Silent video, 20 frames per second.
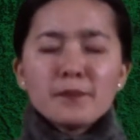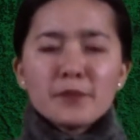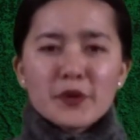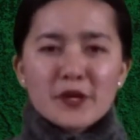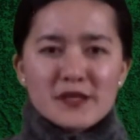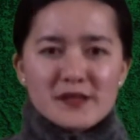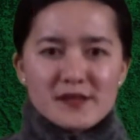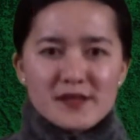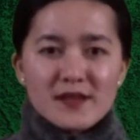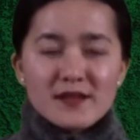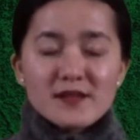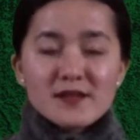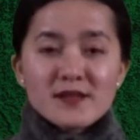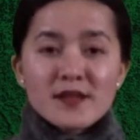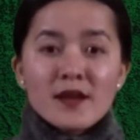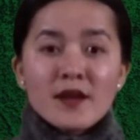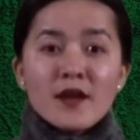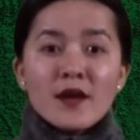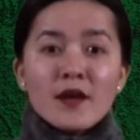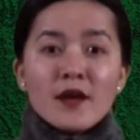
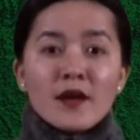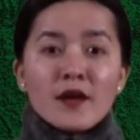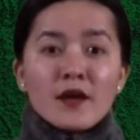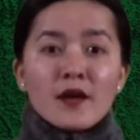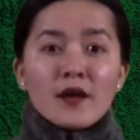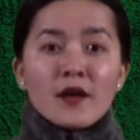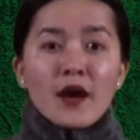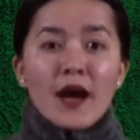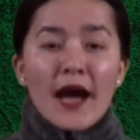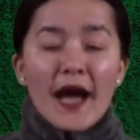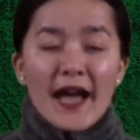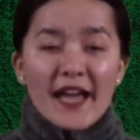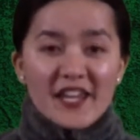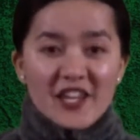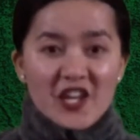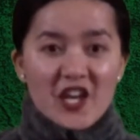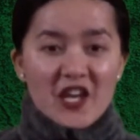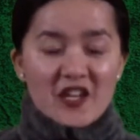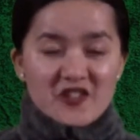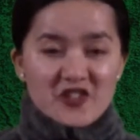presents
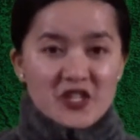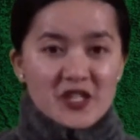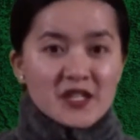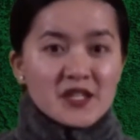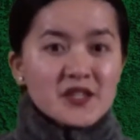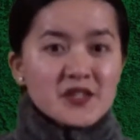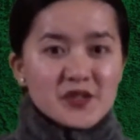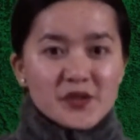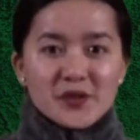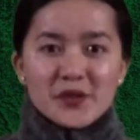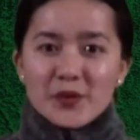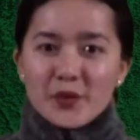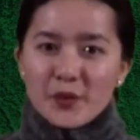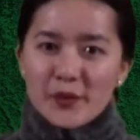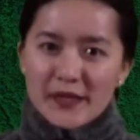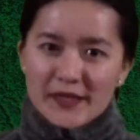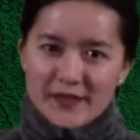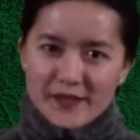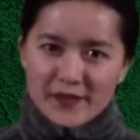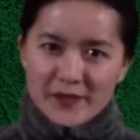eye-catching to the
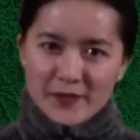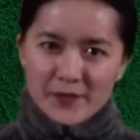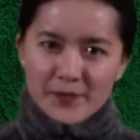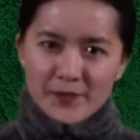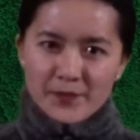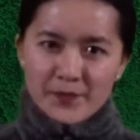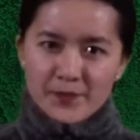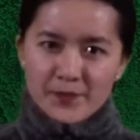reader.